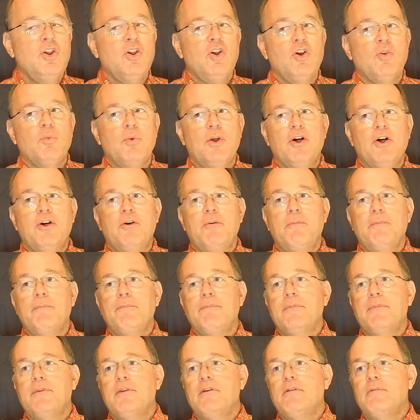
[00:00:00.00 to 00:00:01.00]
Well,
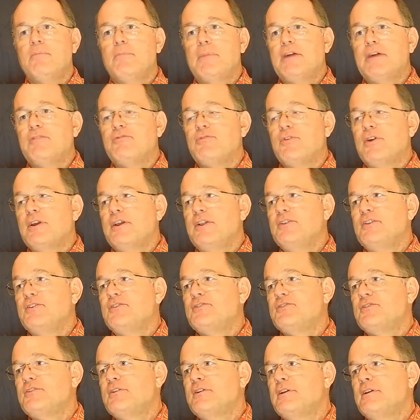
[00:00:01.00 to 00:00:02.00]
my
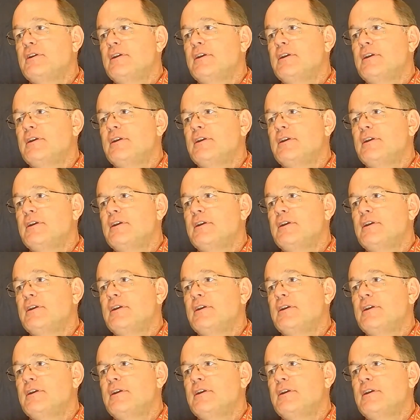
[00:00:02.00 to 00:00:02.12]
friends,